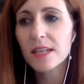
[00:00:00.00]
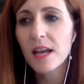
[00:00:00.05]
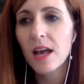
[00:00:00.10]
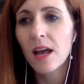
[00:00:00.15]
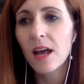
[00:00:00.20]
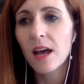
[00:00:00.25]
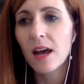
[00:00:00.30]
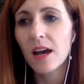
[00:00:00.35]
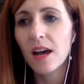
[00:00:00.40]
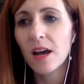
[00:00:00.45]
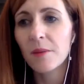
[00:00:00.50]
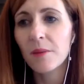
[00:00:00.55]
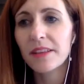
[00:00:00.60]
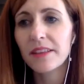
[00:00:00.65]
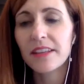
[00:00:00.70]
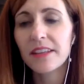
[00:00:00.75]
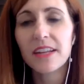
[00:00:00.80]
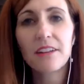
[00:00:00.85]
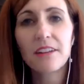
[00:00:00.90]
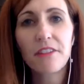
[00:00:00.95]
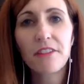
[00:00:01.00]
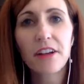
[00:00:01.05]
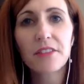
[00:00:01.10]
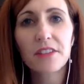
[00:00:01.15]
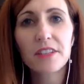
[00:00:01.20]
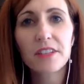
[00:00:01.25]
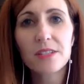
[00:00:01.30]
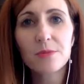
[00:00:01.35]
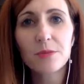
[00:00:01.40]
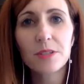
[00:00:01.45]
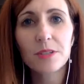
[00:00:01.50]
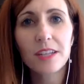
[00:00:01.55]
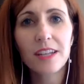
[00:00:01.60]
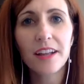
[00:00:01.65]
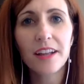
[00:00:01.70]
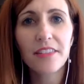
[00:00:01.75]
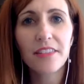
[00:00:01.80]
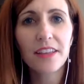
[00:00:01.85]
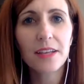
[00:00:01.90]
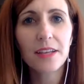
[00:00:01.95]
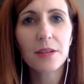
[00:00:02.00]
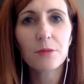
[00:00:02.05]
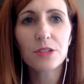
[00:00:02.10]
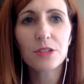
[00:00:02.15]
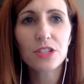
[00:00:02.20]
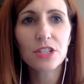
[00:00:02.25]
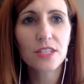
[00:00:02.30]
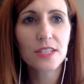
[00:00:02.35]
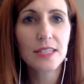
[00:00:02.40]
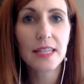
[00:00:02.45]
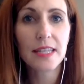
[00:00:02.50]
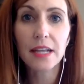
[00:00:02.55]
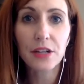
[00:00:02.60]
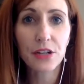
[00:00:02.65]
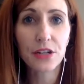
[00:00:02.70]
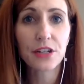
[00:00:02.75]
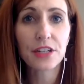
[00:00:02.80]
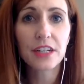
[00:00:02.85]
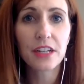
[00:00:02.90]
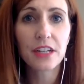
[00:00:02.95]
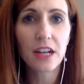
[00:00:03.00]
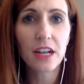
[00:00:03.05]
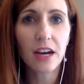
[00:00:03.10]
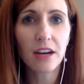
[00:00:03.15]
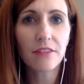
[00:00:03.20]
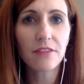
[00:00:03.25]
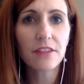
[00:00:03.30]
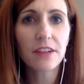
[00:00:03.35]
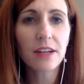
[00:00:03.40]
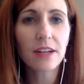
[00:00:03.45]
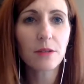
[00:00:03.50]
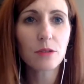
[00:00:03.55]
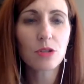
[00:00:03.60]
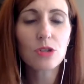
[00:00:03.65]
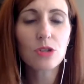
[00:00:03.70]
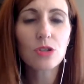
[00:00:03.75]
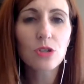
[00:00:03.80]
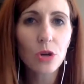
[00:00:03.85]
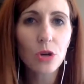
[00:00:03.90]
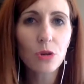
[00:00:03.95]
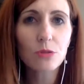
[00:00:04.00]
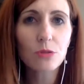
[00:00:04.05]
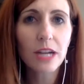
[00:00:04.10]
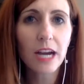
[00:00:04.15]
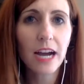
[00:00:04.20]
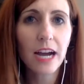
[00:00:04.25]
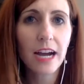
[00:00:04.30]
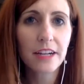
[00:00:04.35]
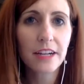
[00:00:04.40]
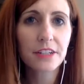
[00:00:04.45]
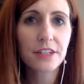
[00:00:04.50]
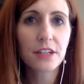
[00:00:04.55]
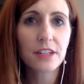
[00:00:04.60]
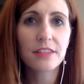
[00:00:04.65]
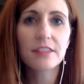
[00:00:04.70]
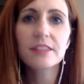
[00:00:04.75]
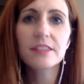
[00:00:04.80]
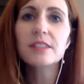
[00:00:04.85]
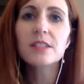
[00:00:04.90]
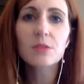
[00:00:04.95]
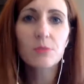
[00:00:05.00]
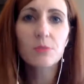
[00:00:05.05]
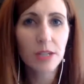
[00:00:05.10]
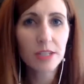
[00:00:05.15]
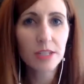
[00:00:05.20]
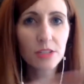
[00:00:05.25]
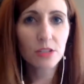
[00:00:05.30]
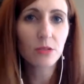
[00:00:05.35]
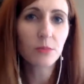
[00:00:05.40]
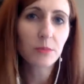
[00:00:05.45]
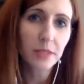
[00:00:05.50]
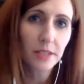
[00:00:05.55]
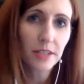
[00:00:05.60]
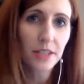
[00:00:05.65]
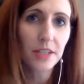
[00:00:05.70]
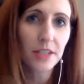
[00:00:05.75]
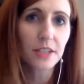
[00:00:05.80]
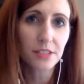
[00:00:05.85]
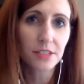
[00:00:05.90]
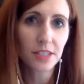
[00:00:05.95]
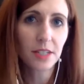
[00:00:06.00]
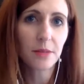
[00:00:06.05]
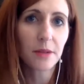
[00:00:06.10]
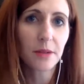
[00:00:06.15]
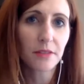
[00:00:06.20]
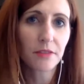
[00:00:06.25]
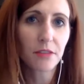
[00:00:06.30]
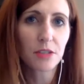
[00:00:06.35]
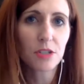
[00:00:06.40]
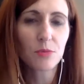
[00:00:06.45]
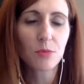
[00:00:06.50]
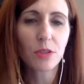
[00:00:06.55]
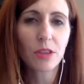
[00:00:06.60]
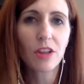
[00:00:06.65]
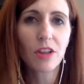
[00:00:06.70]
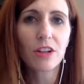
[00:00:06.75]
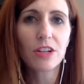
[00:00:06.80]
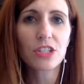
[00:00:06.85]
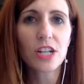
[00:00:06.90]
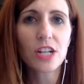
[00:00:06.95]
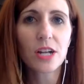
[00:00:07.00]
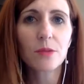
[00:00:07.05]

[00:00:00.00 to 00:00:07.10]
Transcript: And then I found this one, and I think it was just like good enough, and I was so tired. And this is why it took me a year to get my first one launched.